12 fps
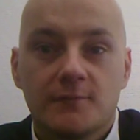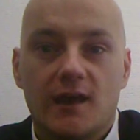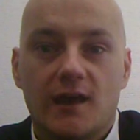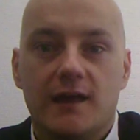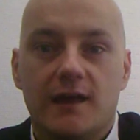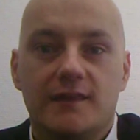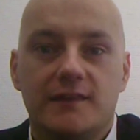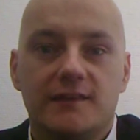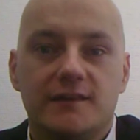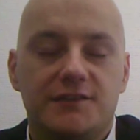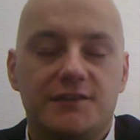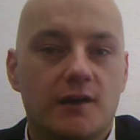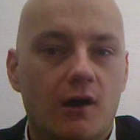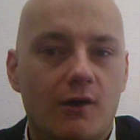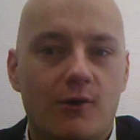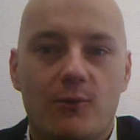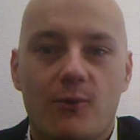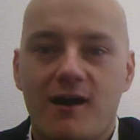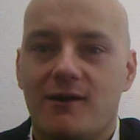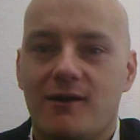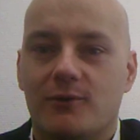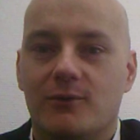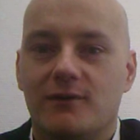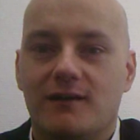and then they think, oh
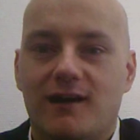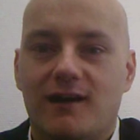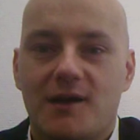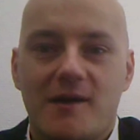wow, I'm